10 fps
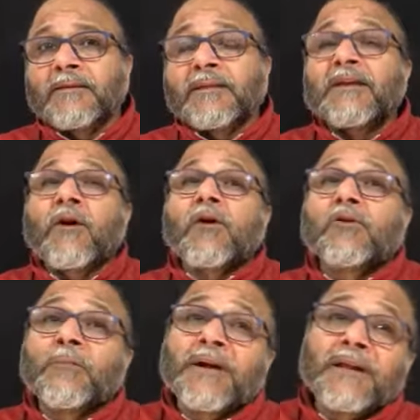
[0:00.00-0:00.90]
then
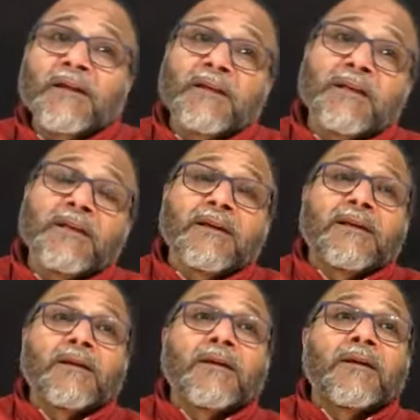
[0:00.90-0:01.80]
automatically,
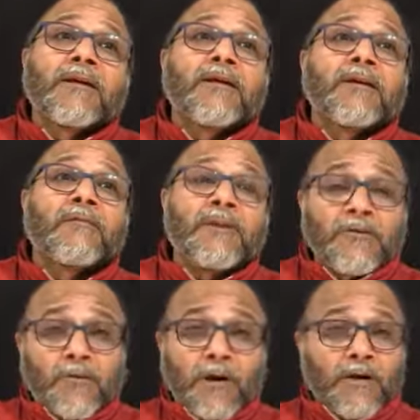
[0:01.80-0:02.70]
when
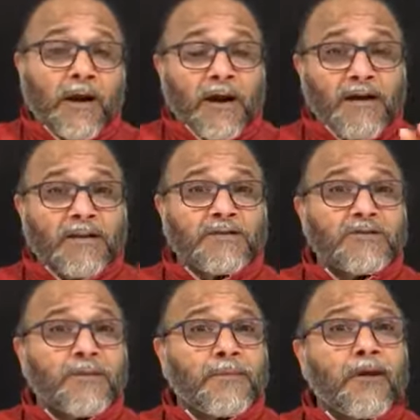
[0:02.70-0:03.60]
you are
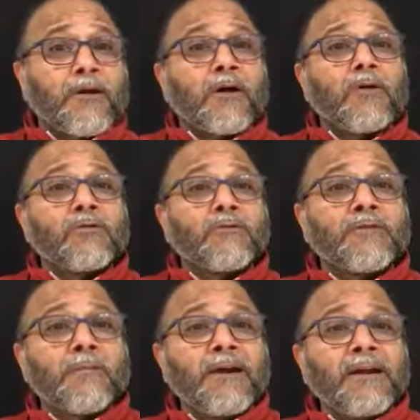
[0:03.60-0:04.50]
undisturbed on account
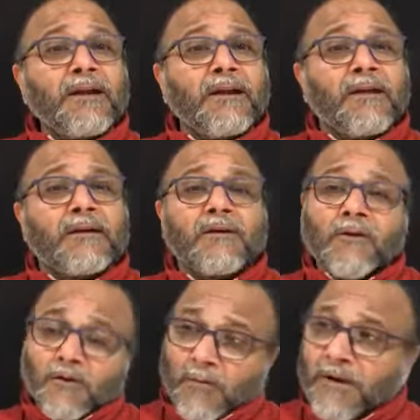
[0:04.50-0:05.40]
of the mind,
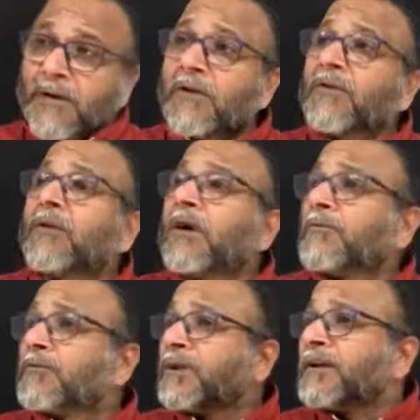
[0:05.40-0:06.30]
automatically you will
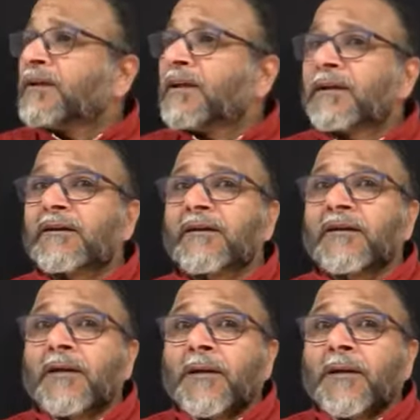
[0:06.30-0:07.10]
come to the intellect.